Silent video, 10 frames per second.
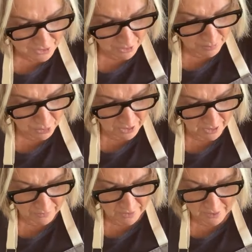so putting
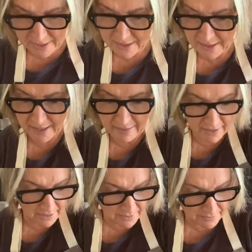everything in
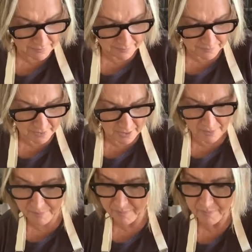together.
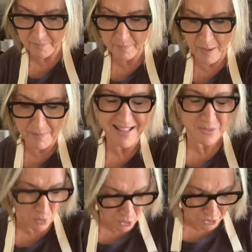Yum. My
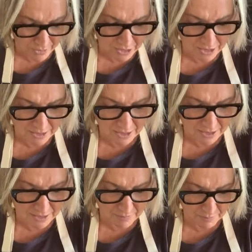mouth's watery
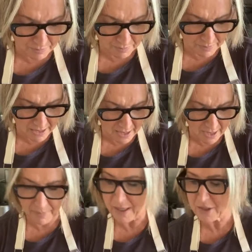just
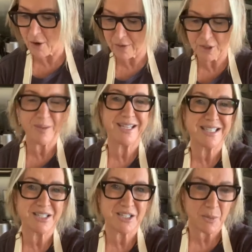picking up these orange
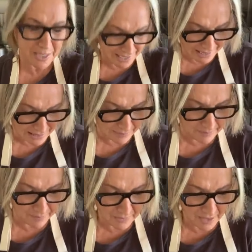pieces because I want to eat them.